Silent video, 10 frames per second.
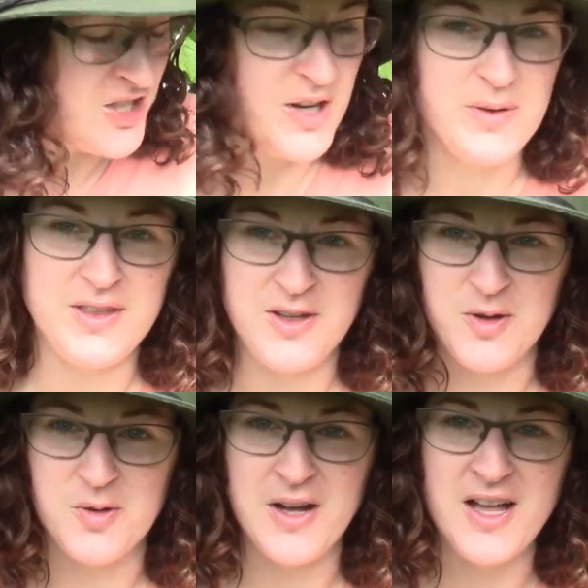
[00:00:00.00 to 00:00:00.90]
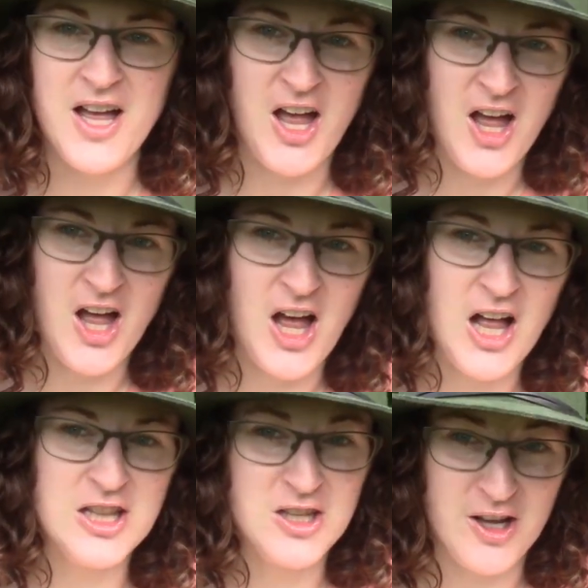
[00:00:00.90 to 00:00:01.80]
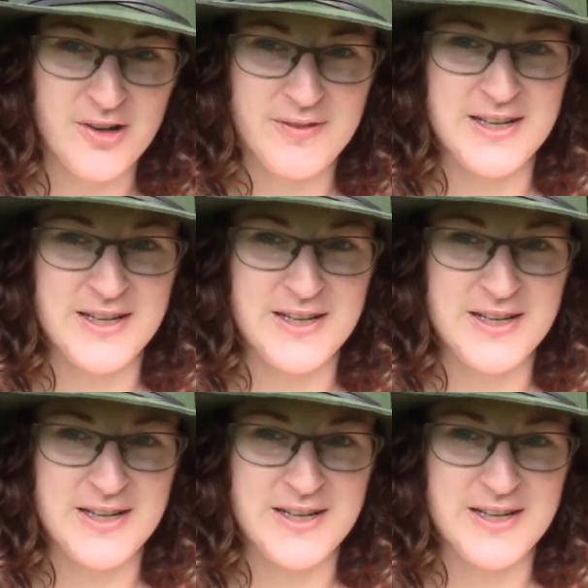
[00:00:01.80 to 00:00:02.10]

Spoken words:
share with you a lot of